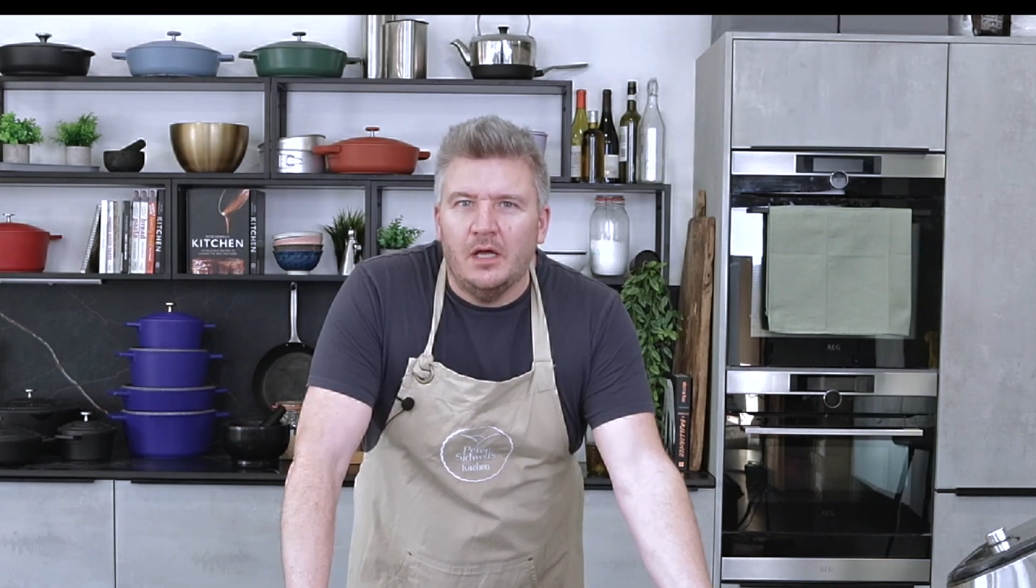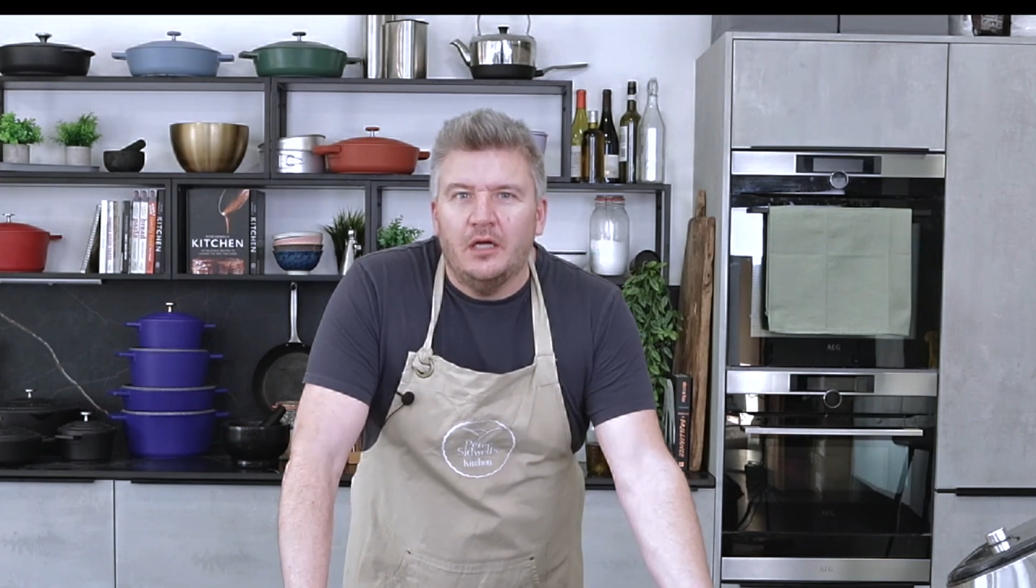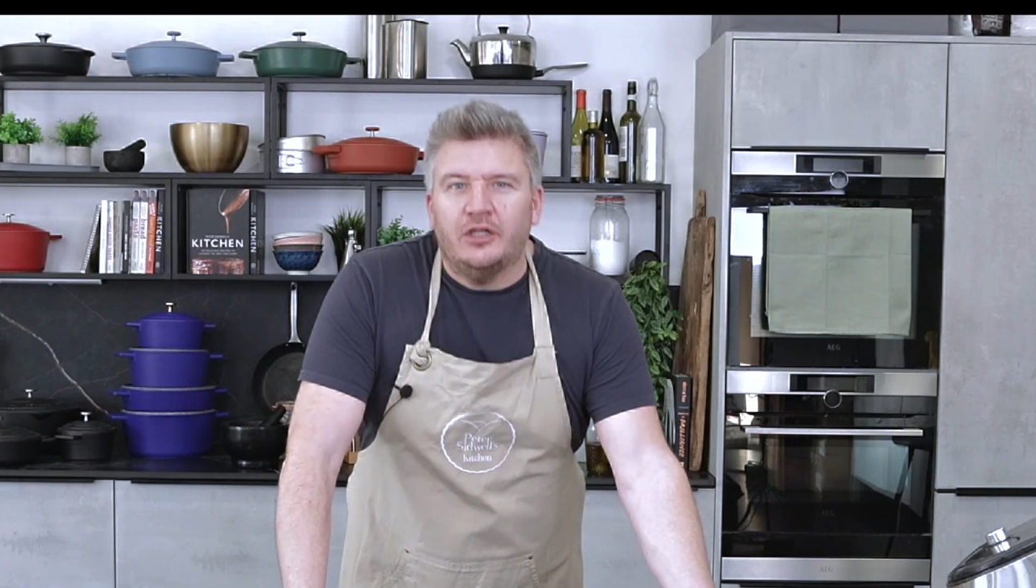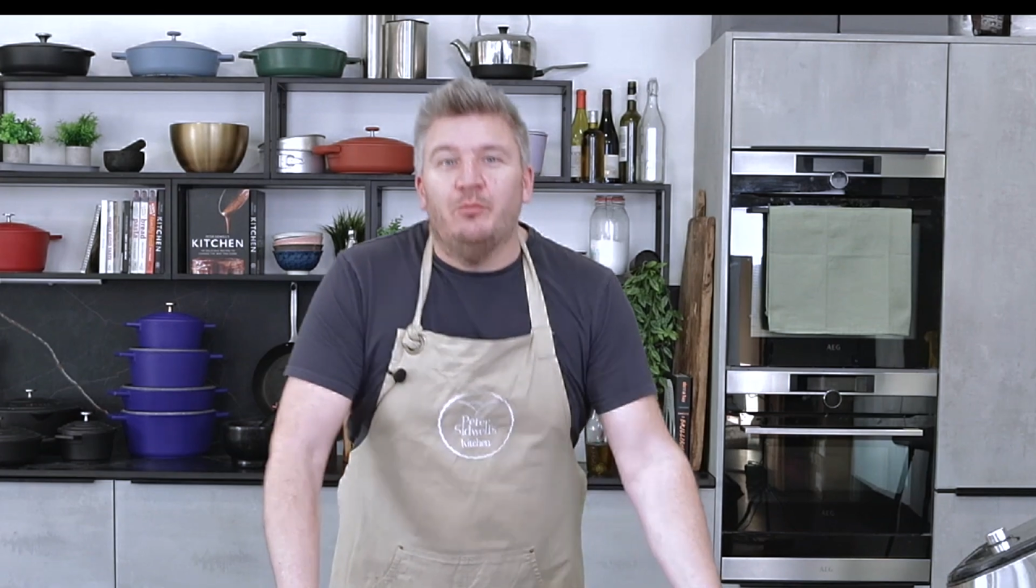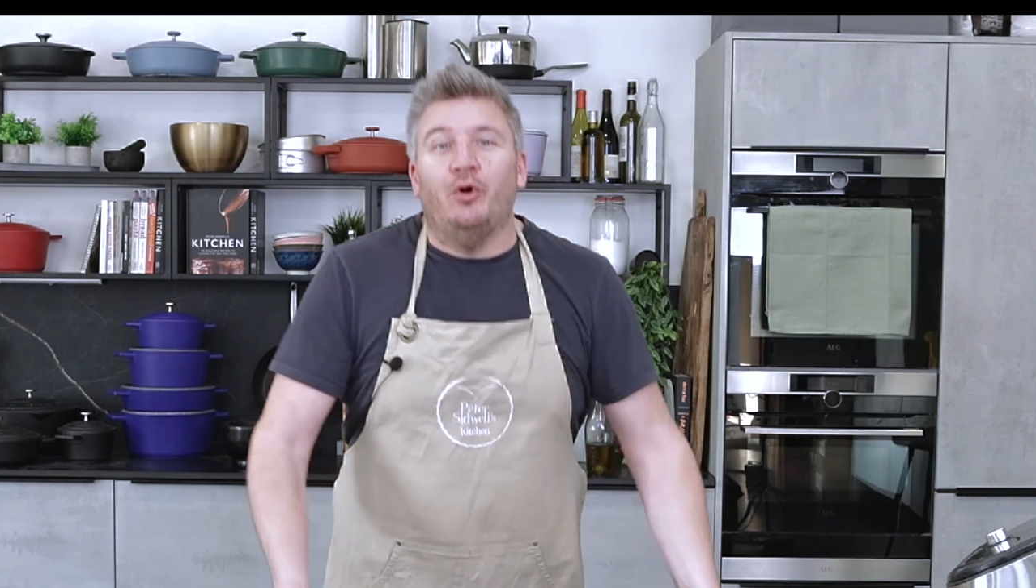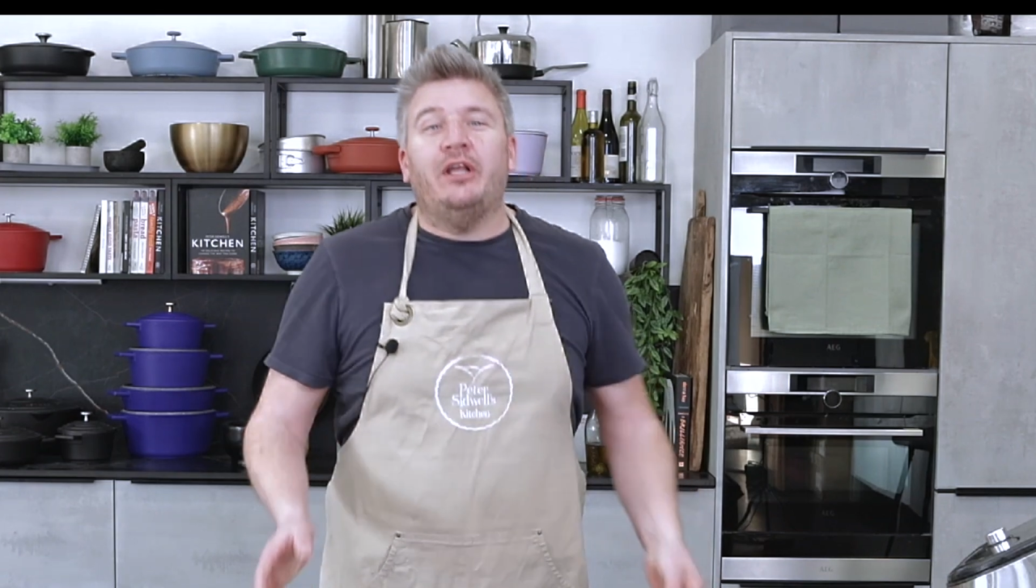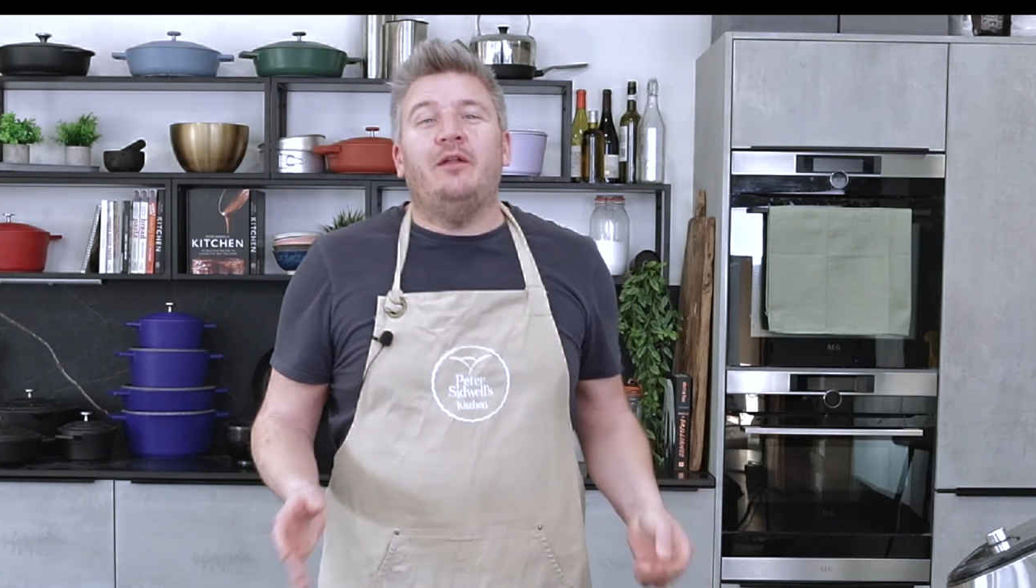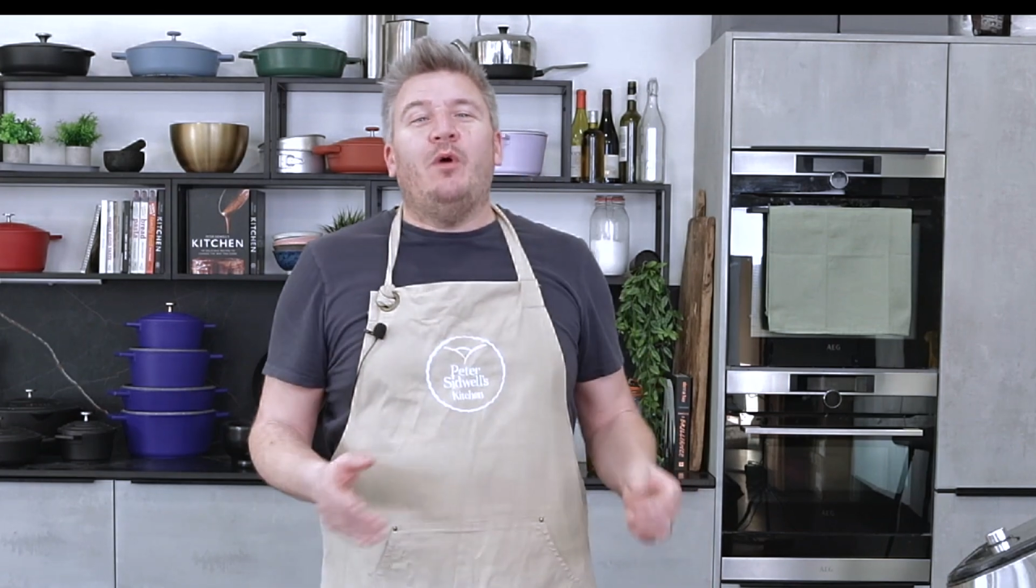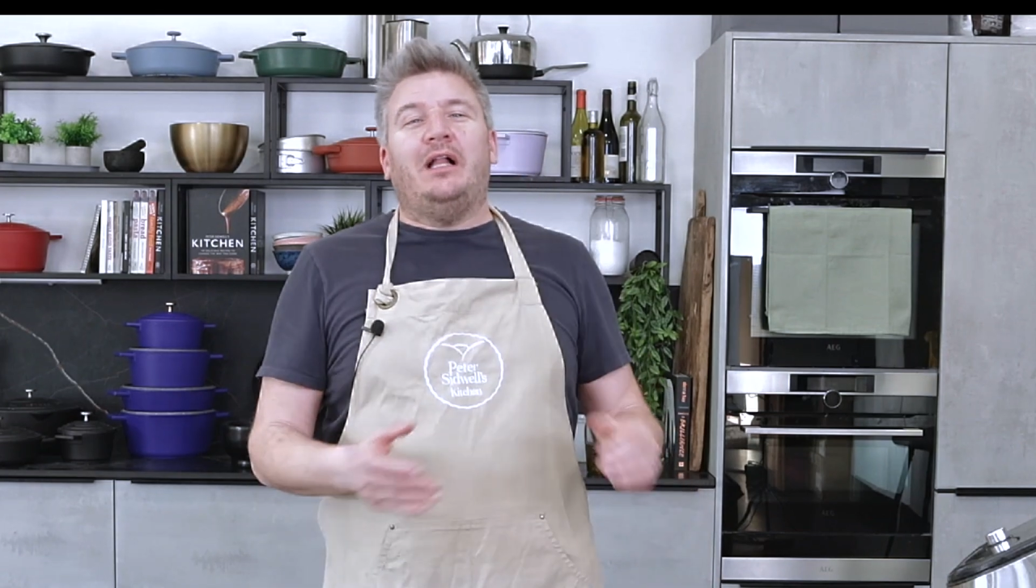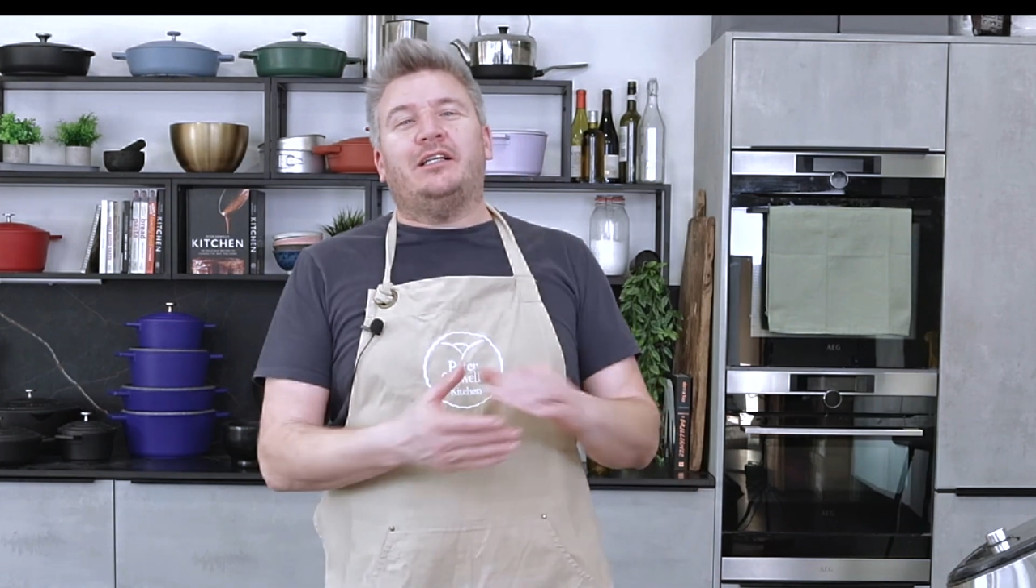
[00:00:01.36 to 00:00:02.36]
Good morning
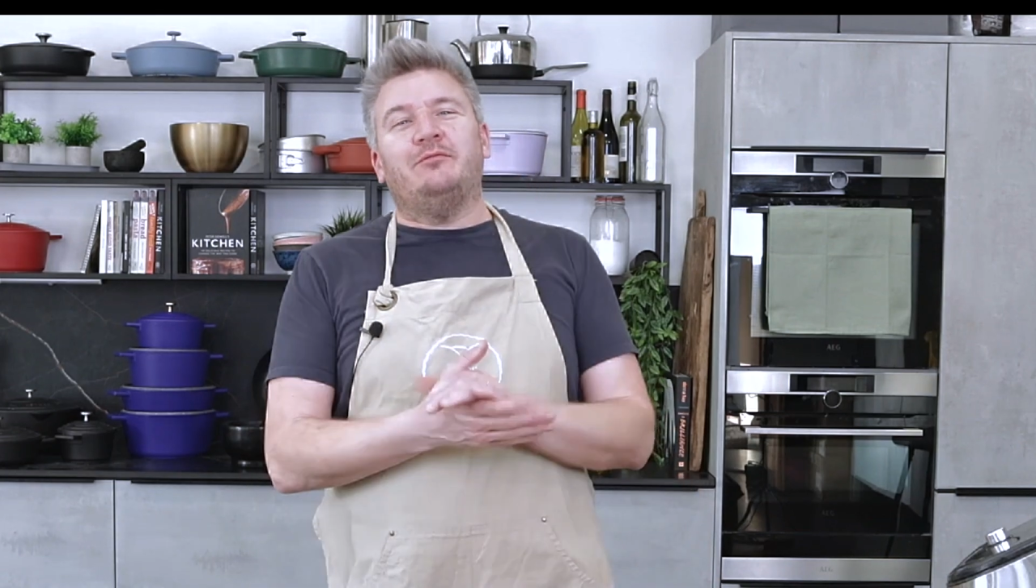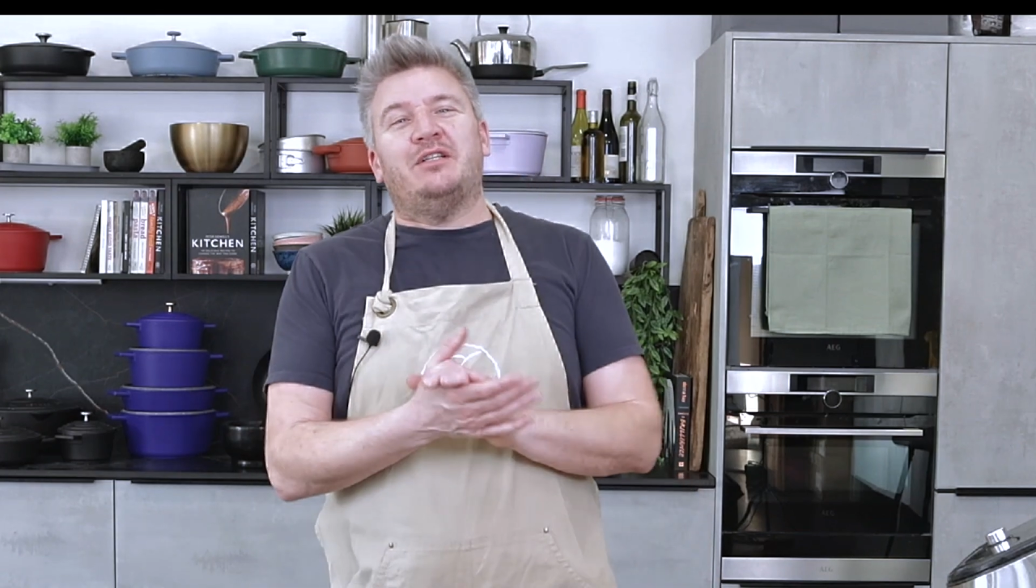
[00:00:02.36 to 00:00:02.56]
and welcome